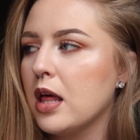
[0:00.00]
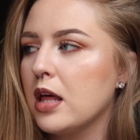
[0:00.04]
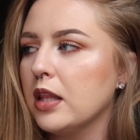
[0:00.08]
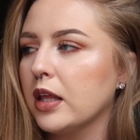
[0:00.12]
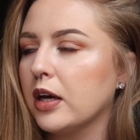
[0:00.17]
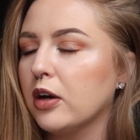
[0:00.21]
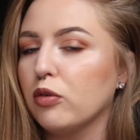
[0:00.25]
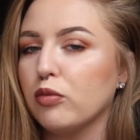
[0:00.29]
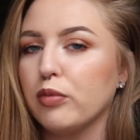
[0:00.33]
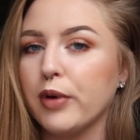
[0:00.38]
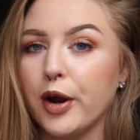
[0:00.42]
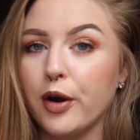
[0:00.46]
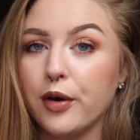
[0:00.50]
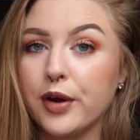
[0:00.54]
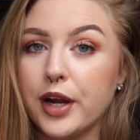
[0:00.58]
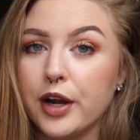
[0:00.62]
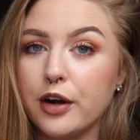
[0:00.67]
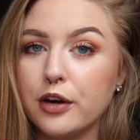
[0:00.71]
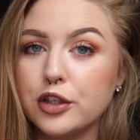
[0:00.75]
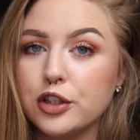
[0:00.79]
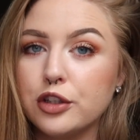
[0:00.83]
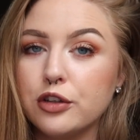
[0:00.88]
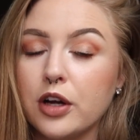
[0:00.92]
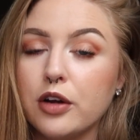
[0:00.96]
Like a rare
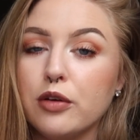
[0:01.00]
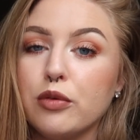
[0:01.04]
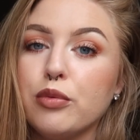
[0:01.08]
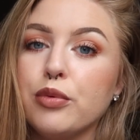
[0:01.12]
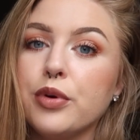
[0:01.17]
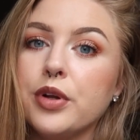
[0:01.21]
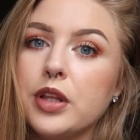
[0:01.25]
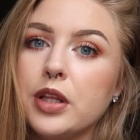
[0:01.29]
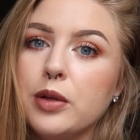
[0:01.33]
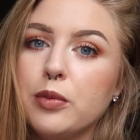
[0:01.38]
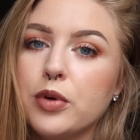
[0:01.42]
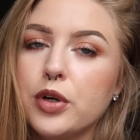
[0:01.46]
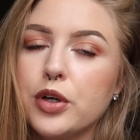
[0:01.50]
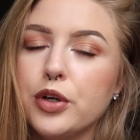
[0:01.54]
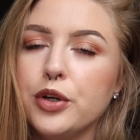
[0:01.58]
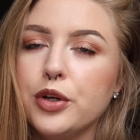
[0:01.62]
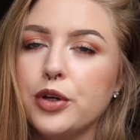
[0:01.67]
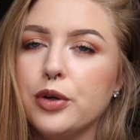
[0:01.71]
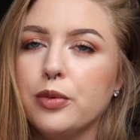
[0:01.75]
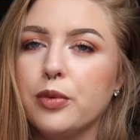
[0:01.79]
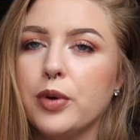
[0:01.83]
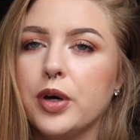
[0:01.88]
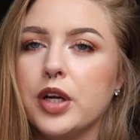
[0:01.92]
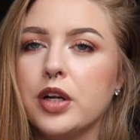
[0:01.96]
character, I really want to
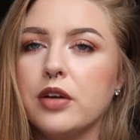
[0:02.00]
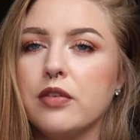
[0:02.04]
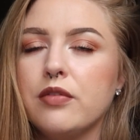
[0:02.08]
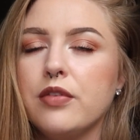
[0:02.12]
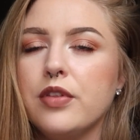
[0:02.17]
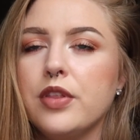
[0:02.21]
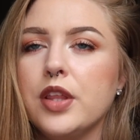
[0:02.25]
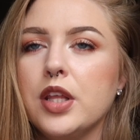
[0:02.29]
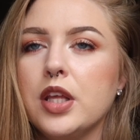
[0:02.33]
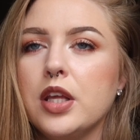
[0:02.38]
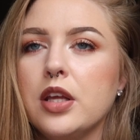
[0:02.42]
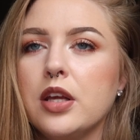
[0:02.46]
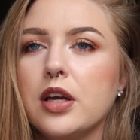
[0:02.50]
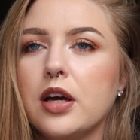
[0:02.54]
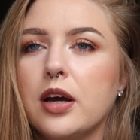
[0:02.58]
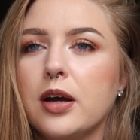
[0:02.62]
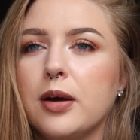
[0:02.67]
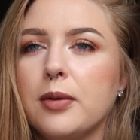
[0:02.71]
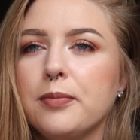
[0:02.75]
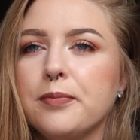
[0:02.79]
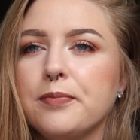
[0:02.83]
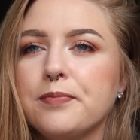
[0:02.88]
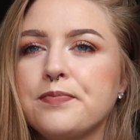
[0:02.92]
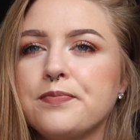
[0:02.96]
do one of the
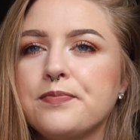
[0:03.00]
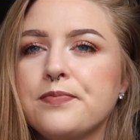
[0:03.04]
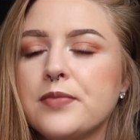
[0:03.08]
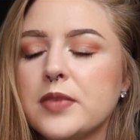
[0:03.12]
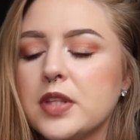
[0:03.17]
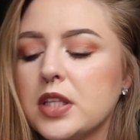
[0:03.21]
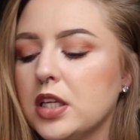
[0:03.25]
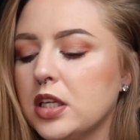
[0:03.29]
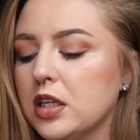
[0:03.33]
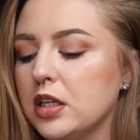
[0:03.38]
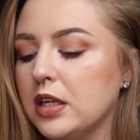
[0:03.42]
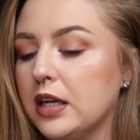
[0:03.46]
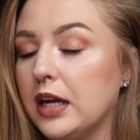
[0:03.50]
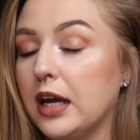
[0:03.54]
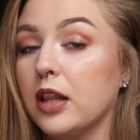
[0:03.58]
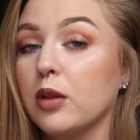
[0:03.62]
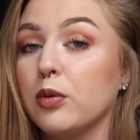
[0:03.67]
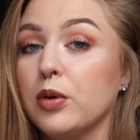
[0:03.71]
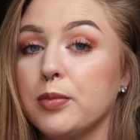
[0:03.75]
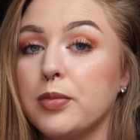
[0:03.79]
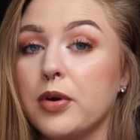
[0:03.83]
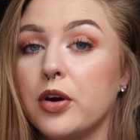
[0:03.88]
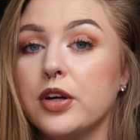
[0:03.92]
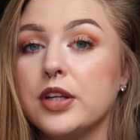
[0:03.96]

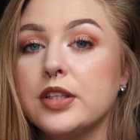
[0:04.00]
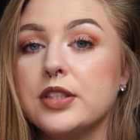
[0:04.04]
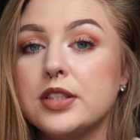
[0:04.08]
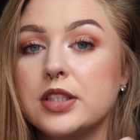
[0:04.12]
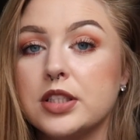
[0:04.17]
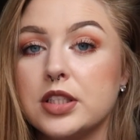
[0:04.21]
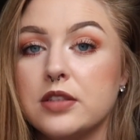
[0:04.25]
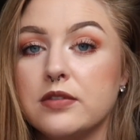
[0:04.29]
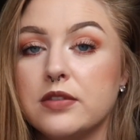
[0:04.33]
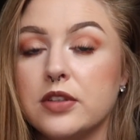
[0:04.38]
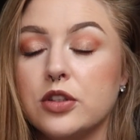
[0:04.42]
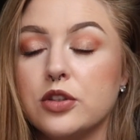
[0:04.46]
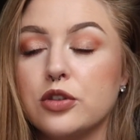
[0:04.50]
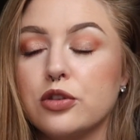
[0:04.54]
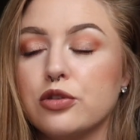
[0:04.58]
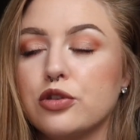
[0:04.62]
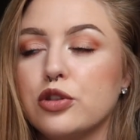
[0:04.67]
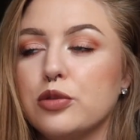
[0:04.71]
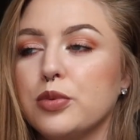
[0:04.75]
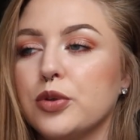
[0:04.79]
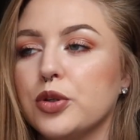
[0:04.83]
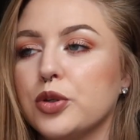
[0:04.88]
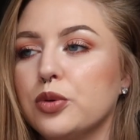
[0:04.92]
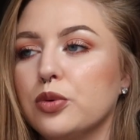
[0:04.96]
Halloween parties because the villains are
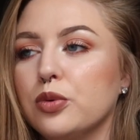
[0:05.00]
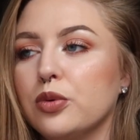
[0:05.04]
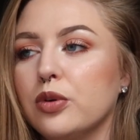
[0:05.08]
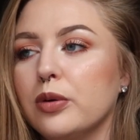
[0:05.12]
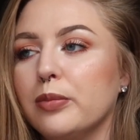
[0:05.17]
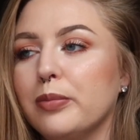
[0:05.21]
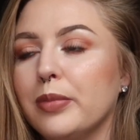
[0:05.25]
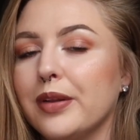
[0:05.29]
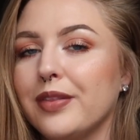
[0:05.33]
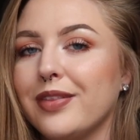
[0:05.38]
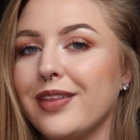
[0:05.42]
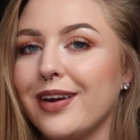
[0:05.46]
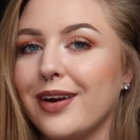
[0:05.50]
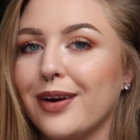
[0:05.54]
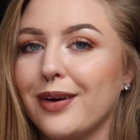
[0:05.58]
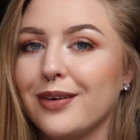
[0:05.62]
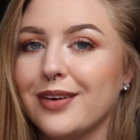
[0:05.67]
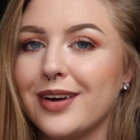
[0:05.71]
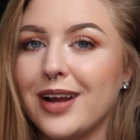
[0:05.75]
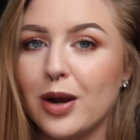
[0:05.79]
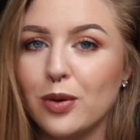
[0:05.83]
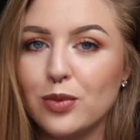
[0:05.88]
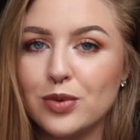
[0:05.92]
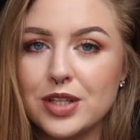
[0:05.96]
super cool, but they
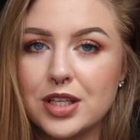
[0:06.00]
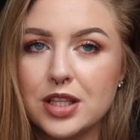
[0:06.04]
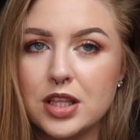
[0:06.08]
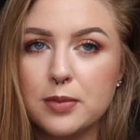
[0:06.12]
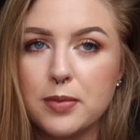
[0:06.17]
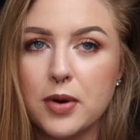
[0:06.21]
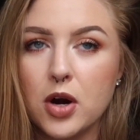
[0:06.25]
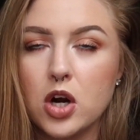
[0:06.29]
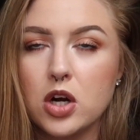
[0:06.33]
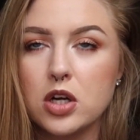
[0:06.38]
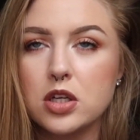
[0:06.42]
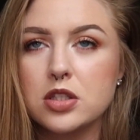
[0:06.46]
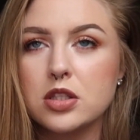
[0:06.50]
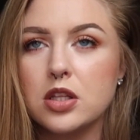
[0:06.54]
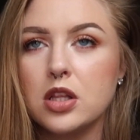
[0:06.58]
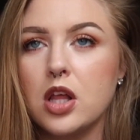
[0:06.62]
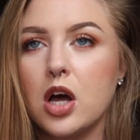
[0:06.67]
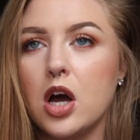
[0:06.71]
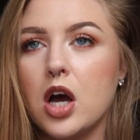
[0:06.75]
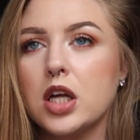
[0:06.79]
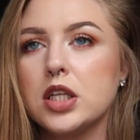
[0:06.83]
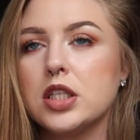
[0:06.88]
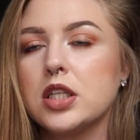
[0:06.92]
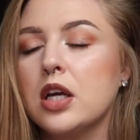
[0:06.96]
aren't out in the parks a
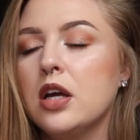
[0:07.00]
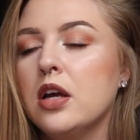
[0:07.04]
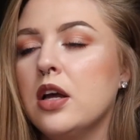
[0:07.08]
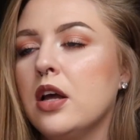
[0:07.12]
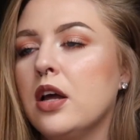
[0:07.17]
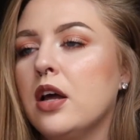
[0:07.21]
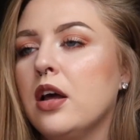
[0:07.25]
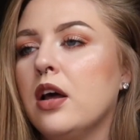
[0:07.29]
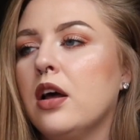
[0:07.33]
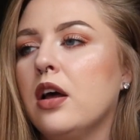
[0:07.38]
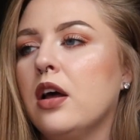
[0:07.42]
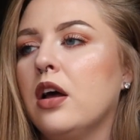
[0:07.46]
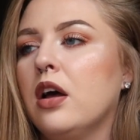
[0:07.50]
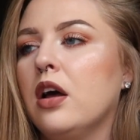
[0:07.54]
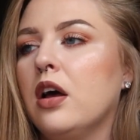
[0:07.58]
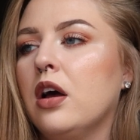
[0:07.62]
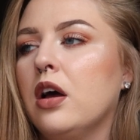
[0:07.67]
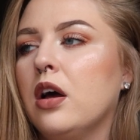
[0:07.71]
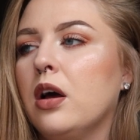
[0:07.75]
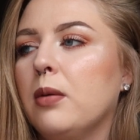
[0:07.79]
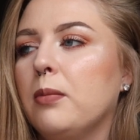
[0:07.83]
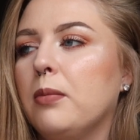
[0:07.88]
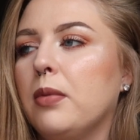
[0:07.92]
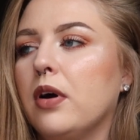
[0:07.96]
lot.
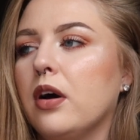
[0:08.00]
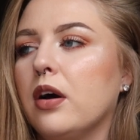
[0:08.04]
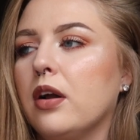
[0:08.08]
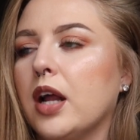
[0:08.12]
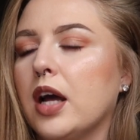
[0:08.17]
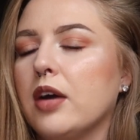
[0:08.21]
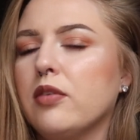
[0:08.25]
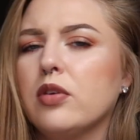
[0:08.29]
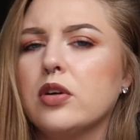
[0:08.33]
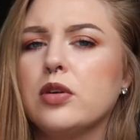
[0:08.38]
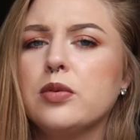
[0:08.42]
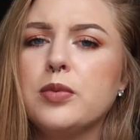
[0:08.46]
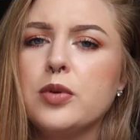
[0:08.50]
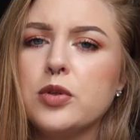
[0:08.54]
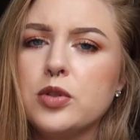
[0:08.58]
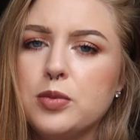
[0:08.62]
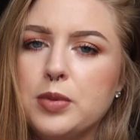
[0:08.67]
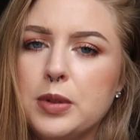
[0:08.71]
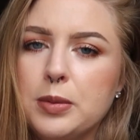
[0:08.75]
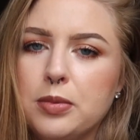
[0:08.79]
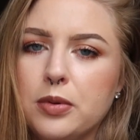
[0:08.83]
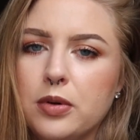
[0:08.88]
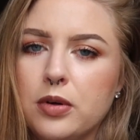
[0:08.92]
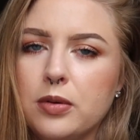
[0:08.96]
But I worked with most
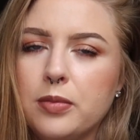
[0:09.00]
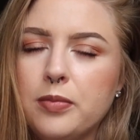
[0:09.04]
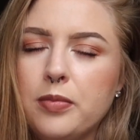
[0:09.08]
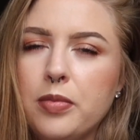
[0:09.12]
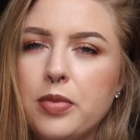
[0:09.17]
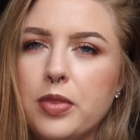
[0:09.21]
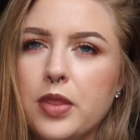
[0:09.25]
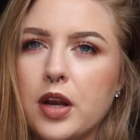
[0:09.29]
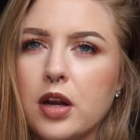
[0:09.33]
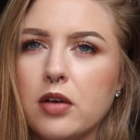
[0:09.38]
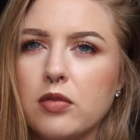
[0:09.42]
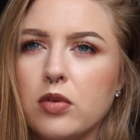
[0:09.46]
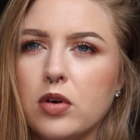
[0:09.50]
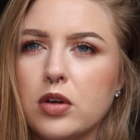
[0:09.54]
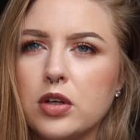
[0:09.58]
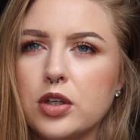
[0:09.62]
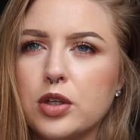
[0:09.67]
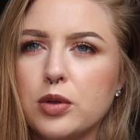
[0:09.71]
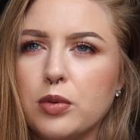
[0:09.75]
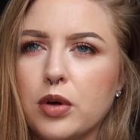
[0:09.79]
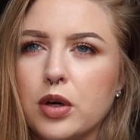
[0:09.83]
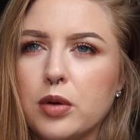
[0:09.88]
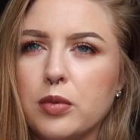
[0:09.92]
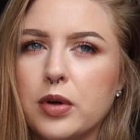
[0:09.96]
people that I wanted
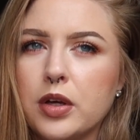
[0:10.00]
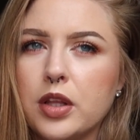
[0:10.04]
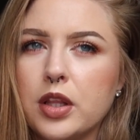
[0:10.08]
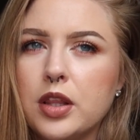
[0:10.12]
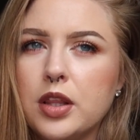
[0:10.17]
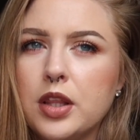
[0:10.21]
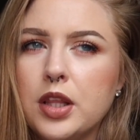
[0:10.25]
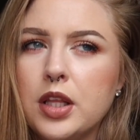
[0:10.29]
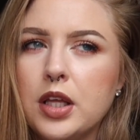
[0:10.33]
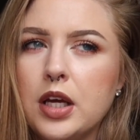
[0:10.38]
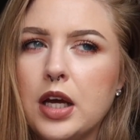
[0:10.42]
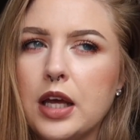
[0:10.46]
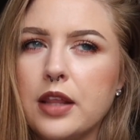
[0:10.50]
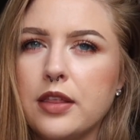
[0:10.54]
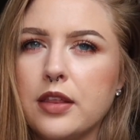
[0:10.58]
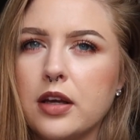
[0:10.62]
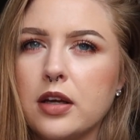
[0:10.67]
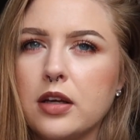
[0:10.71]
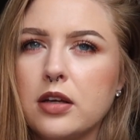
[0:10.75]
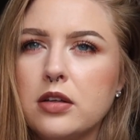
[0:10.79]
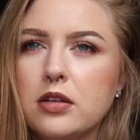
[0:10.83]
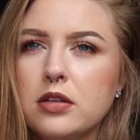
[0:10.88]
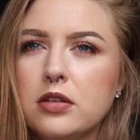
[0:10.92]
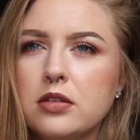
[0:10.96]
to work with, I
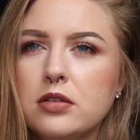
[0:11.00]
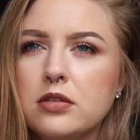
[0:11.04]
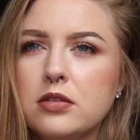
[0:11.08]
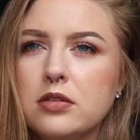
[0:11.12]
think.